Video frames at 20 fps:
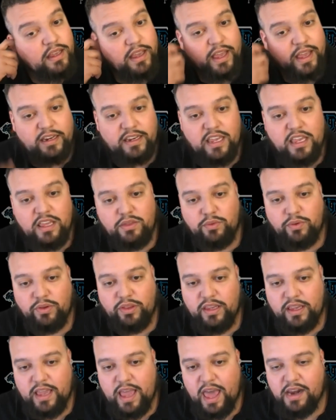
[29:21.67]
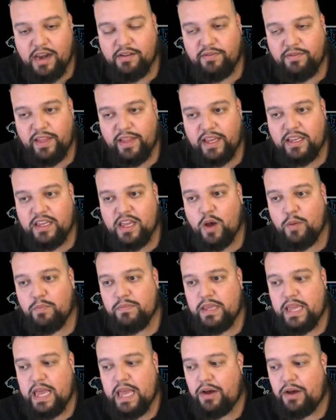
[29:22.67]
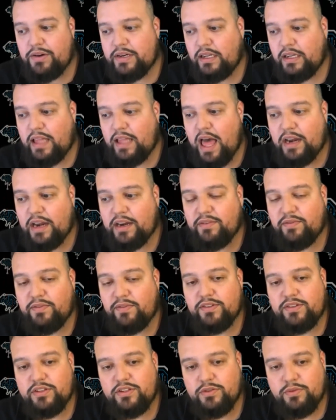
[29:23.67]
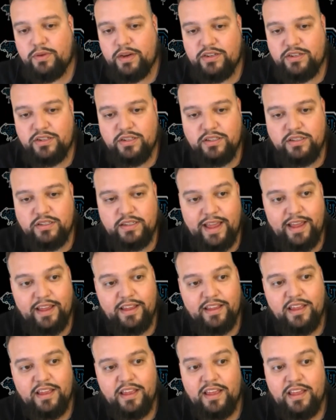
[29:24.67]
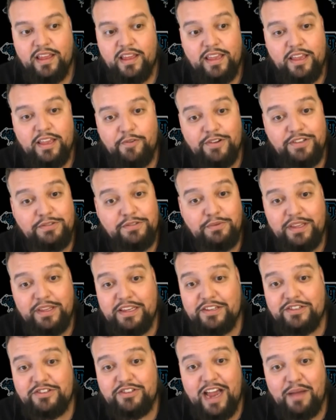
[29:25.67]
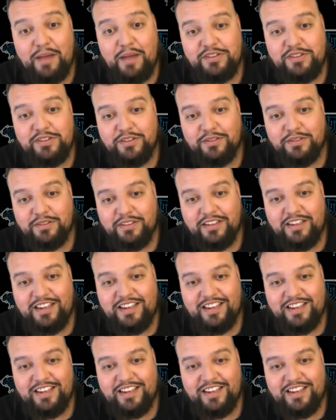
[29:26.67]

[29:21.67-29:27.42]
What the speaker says: And Keith really kind of like helped me out in a lot of different situations that it wasn't really his job to.